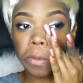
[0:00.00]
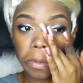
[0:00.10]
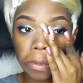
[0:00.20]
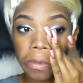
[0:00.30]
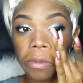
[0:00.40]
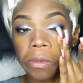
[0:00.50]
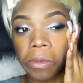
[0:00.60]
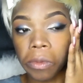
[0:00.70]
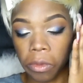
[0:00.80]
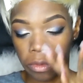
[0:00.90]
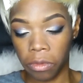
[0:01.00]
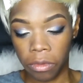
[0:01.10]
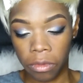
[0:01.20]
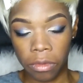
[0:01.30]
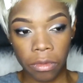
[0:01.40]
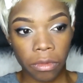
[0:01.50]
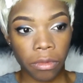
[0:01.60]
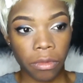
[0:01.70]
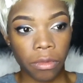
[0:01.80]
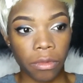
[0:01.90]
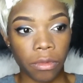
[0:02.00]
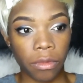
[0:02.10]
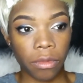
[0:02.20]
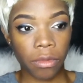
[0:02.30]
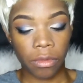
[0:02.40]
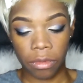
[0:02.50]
And I'm not really sure how I'm feeling it yet.